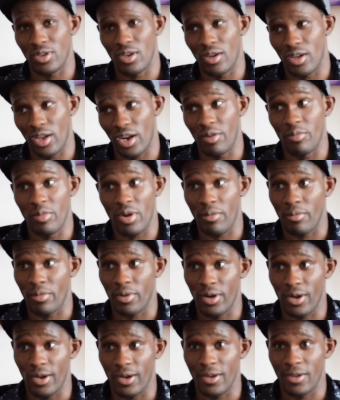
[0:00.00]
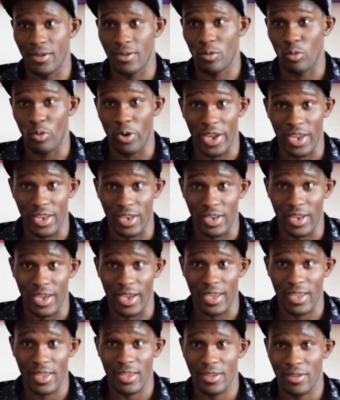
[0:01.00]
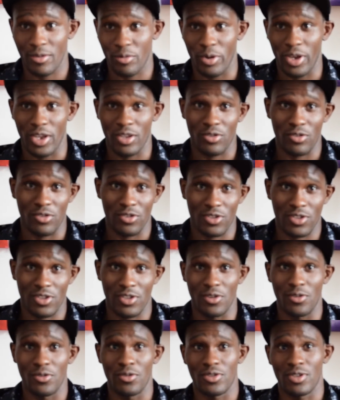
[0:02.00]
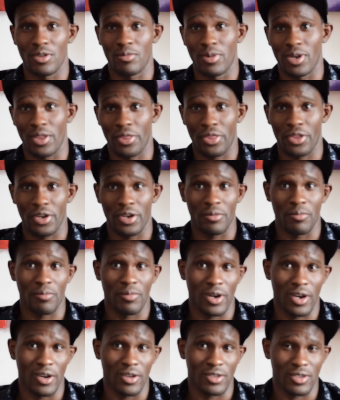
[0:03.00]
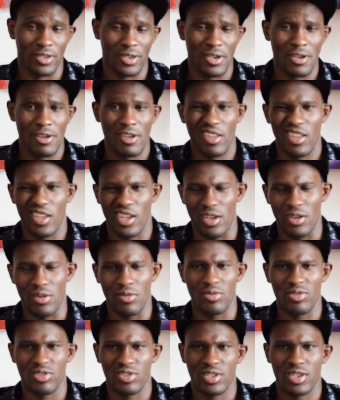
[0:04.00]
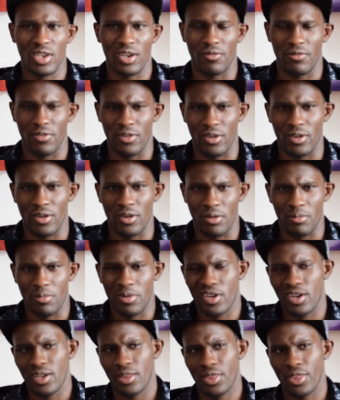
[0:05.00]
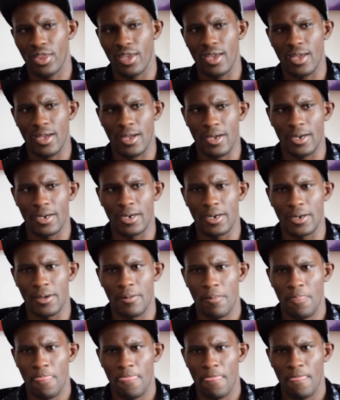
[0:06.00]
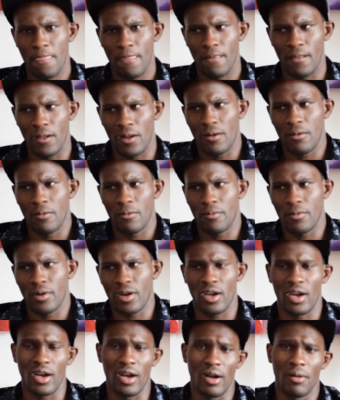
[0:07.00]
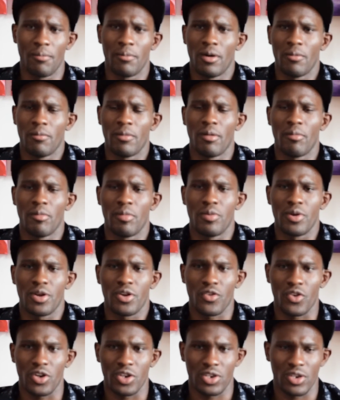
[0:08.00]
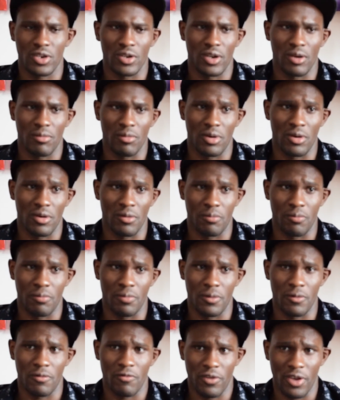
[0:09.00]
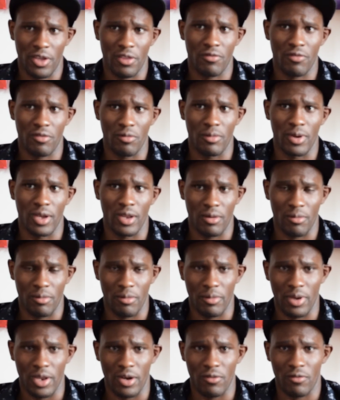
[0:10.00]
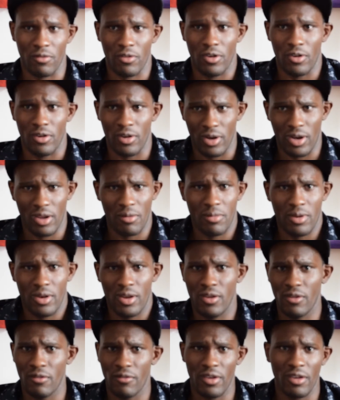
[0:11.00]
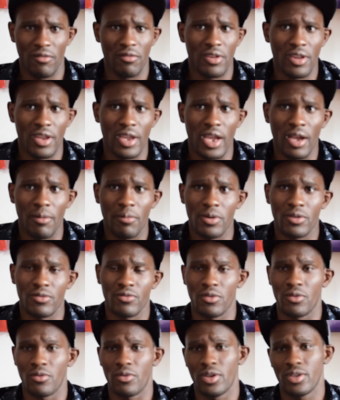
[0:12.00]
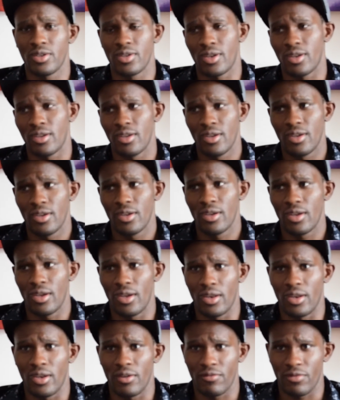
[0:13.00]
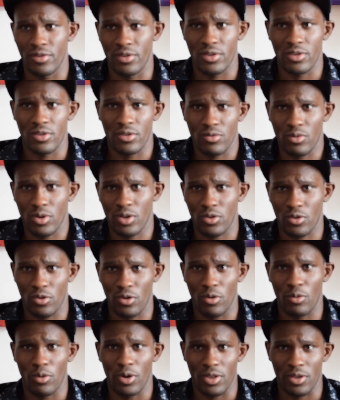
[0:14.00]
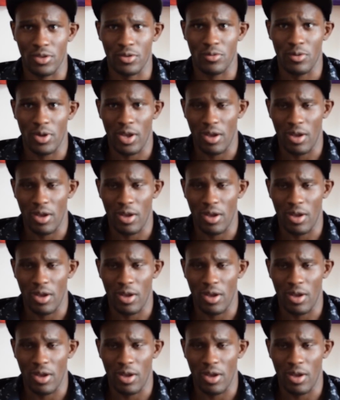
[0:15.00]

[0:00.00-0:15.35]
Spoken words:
I remember weighing day, we had to still lose about 3 pounds, and it was tough, But I think, but I'm a big Christian. I'm a big faithful man. I'm a man of God, and I believe everything happens for a reason. And if this is what God wanted to